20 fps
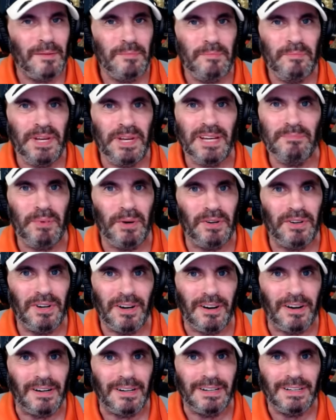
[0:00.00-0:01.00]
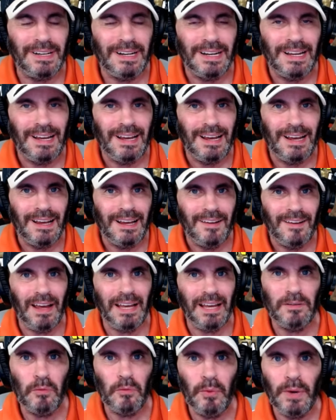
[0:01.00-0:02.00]
people are,
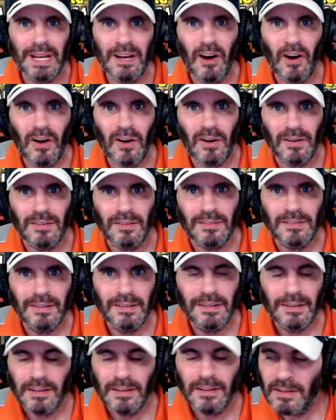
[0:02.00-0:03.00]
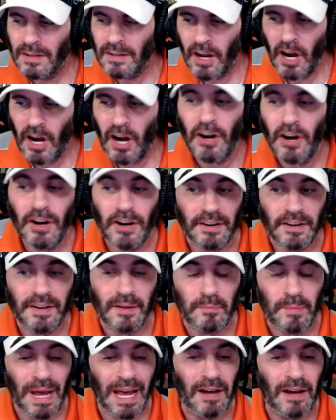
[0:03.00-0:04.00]
like, we all heard
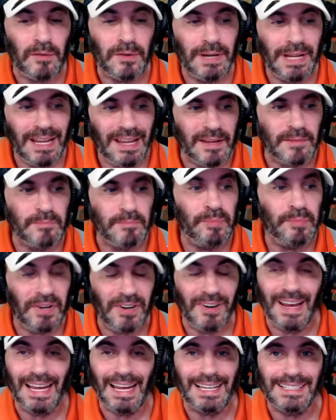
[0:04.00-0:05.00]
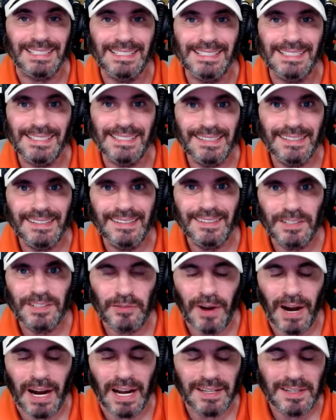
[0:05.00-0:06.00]
about implants,
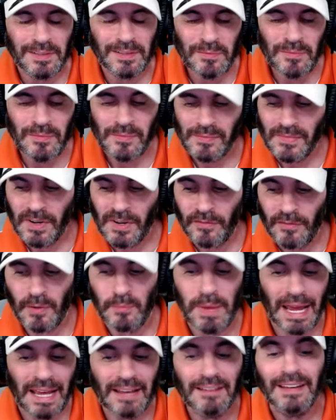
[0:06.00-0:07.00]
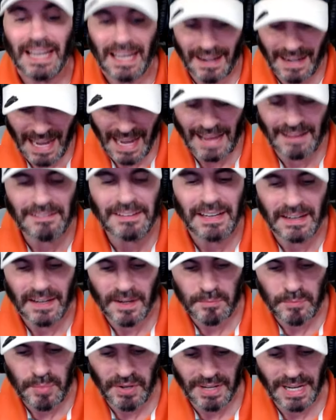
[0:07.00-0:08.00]
right? From alien
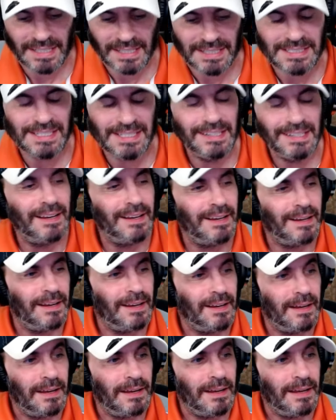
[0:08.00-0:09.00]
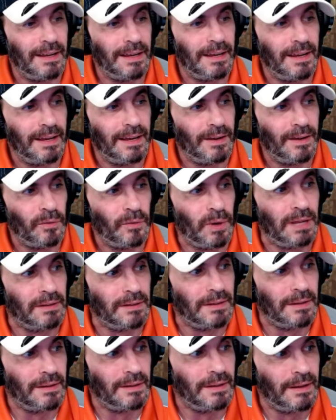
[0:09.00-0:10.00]
implants. Well,